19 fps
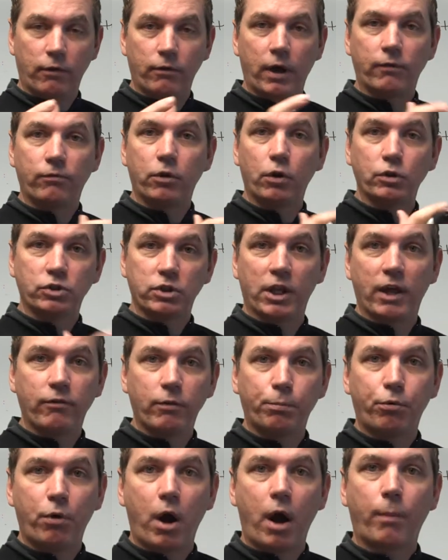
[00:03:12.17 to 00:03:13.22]
of those
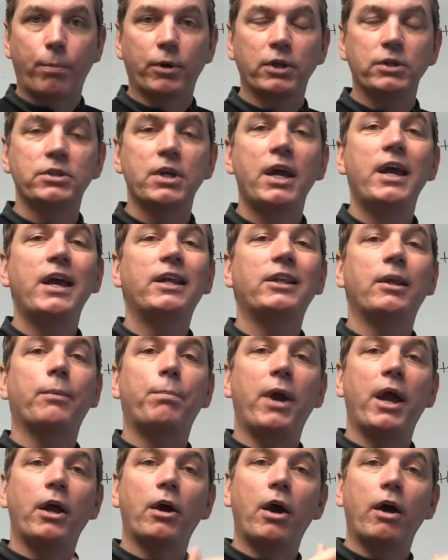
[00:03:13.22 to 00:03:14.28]
11 properties to
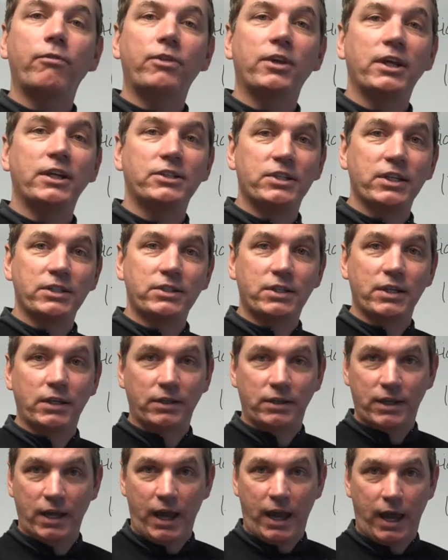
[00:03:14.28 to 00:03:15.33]
pay off the existing
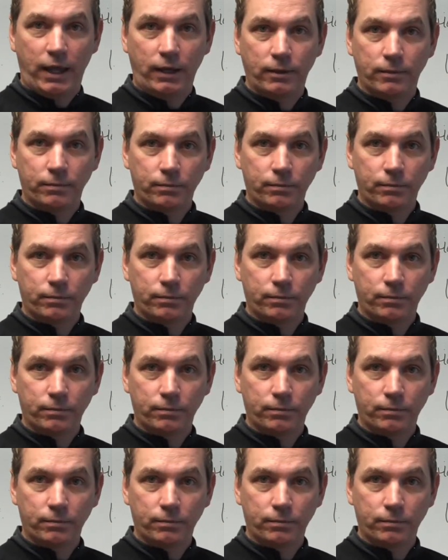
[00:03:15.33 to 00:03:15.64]
debt,